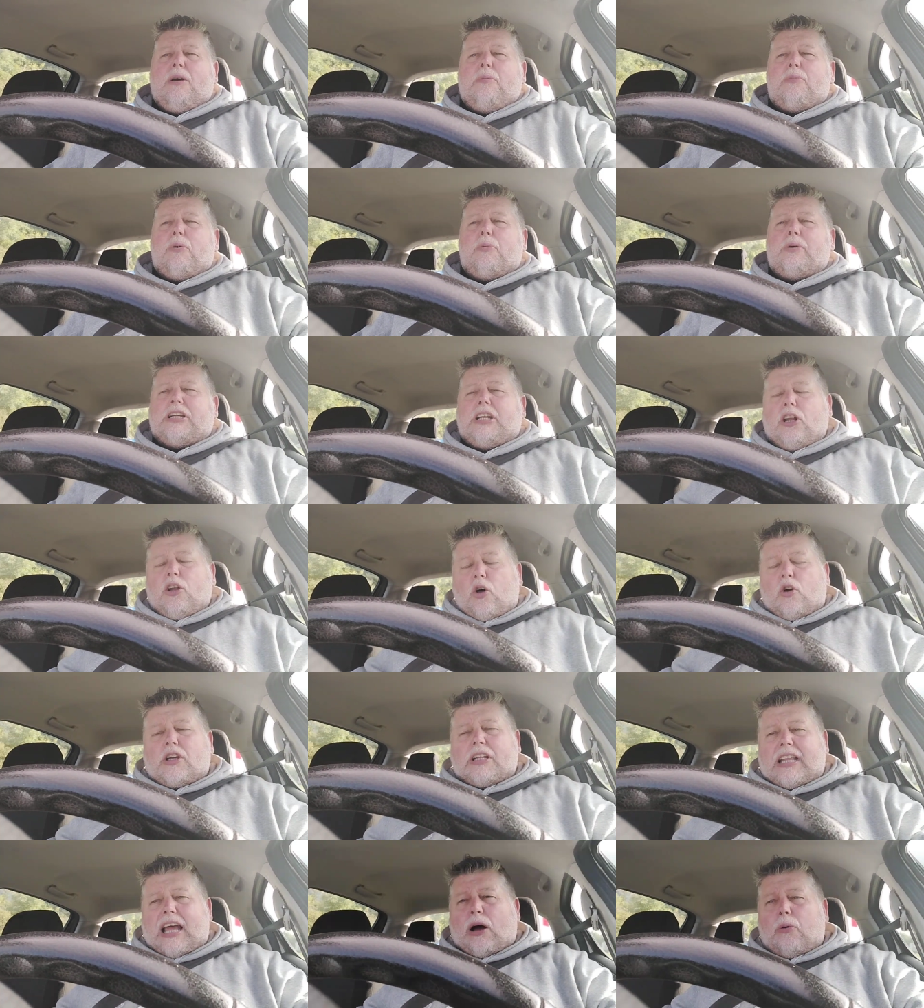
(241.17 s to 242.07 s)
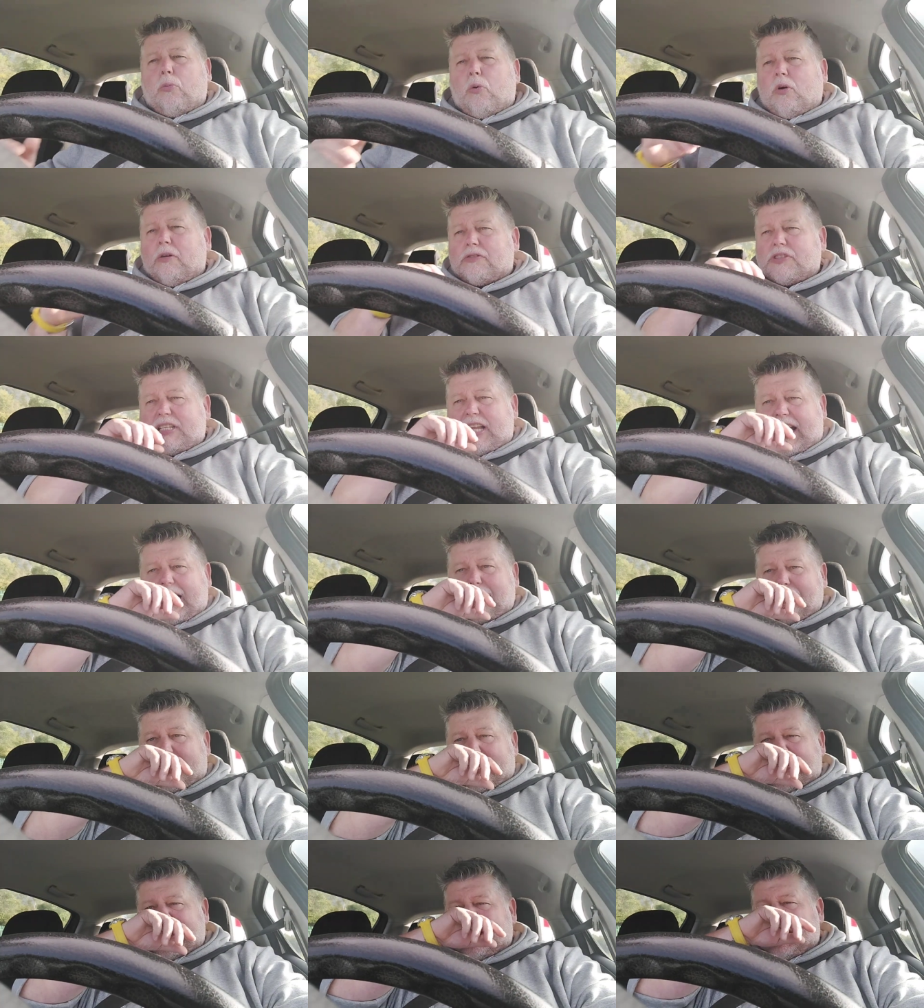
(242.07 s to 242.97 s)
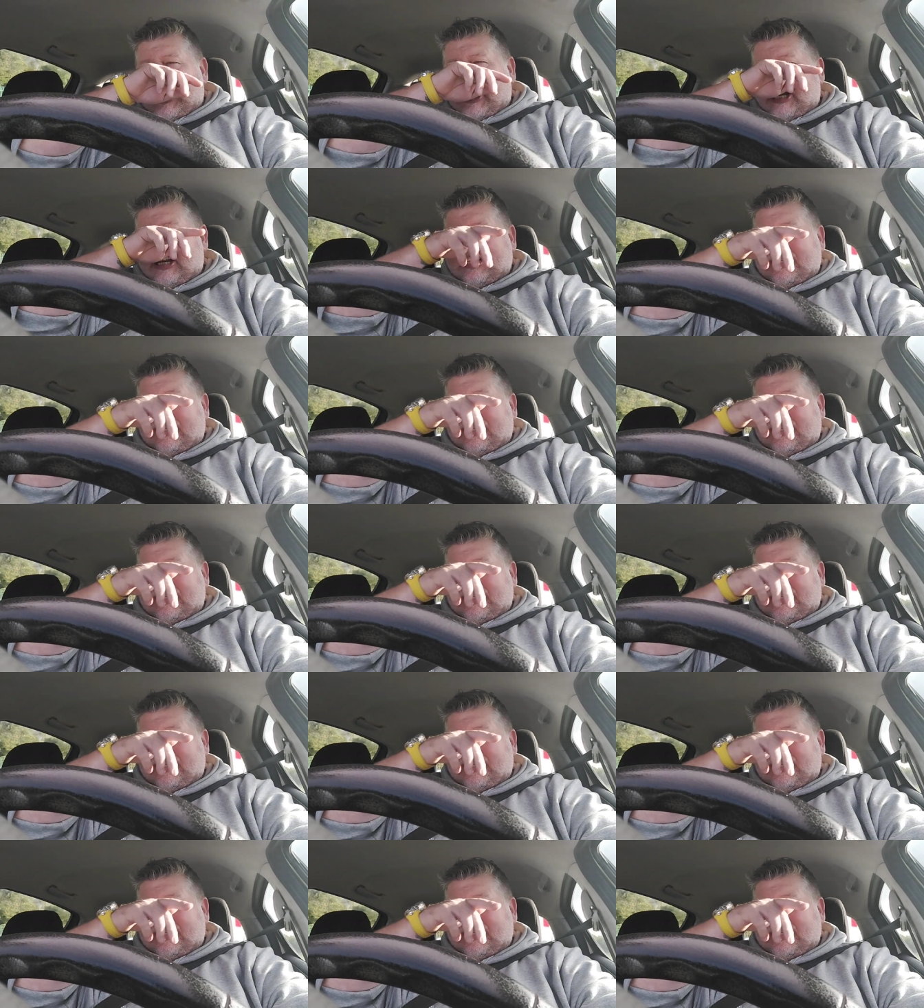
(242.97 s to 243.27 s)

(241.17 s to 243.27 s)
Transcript: But when you look at that Wolves team that's there,